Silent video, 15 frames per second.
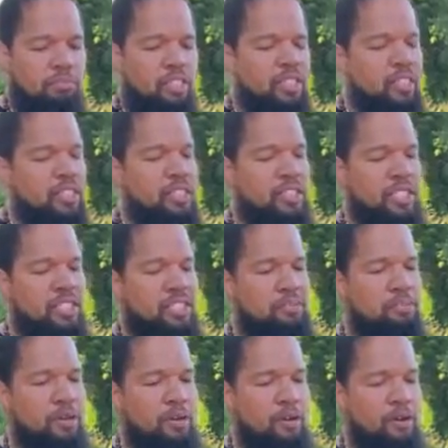
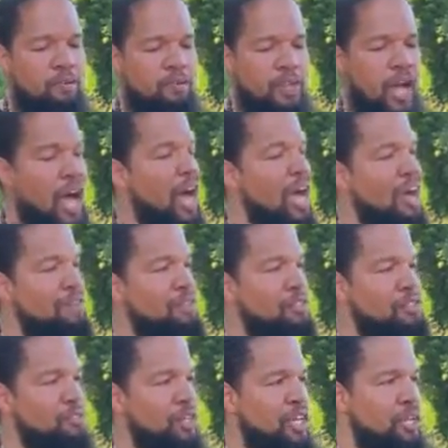mysticism of the I have a
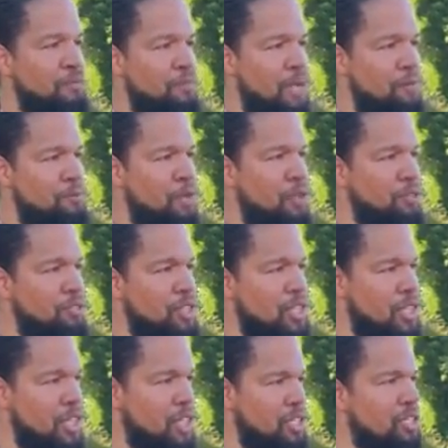dream that Martin
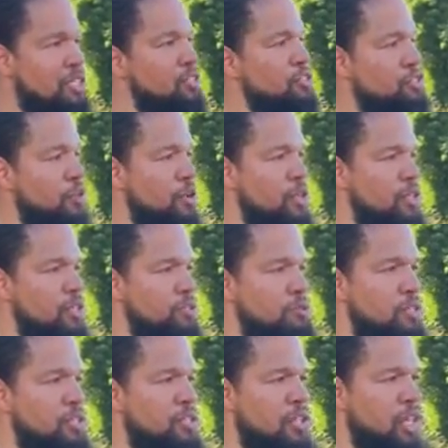Luther King destroyed us
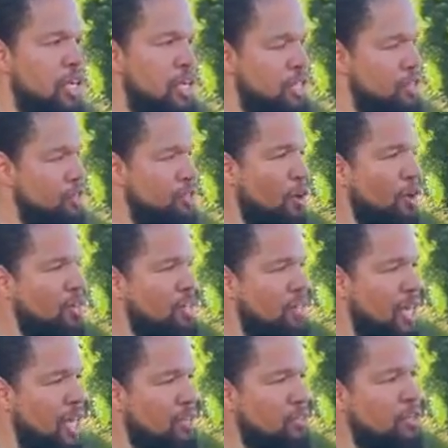with is starting to
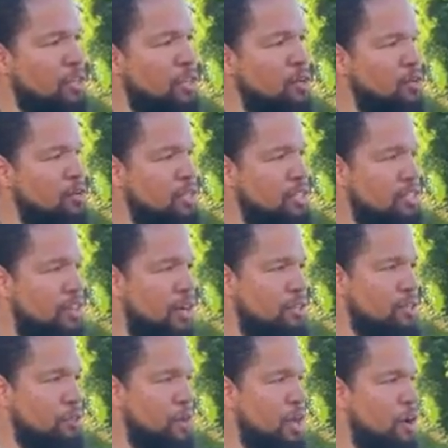now slowly
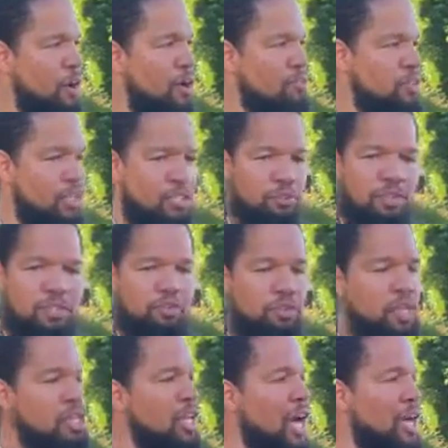start to wear off because we
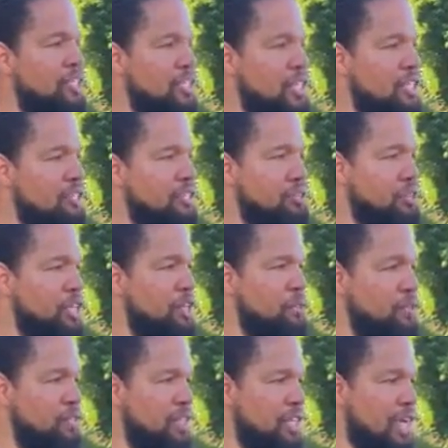realizing his
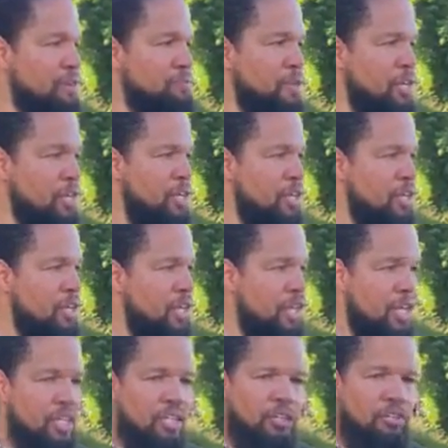dream was a nightmare.
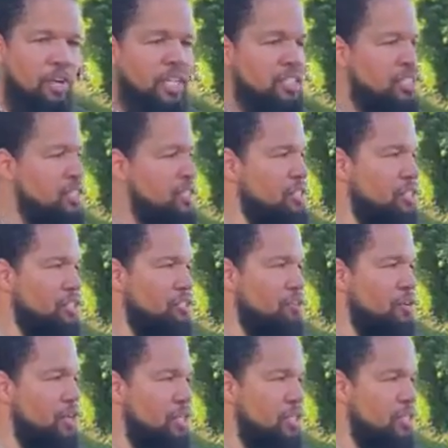Integration
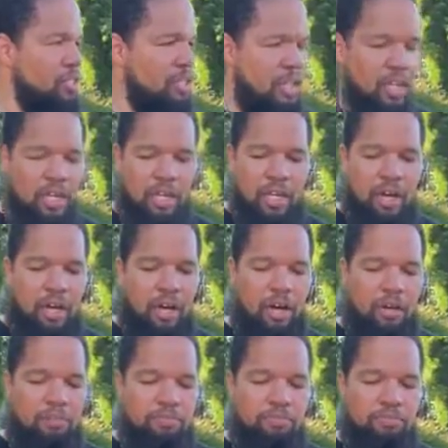destroyed us
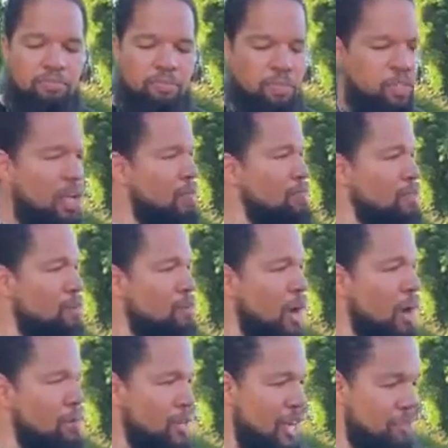um, loving the
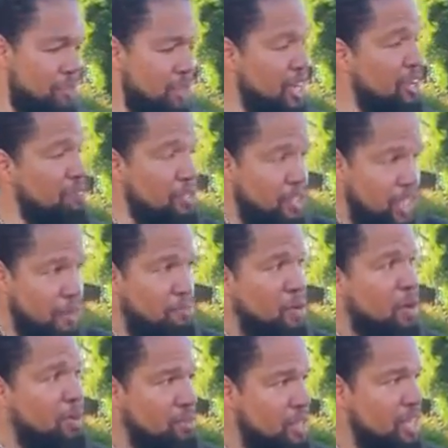white man, that forgiveness that
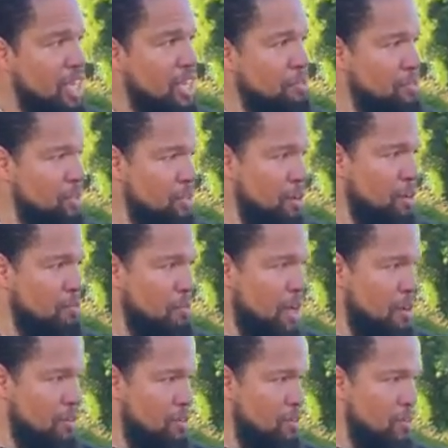Martin Luther King was talking
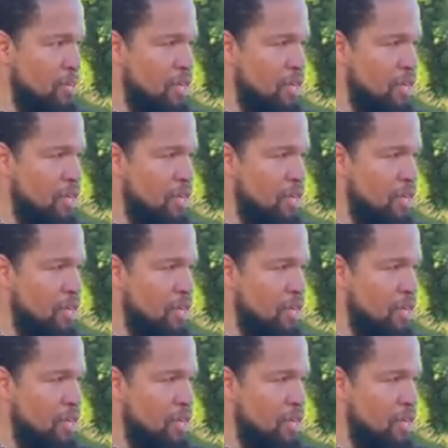about,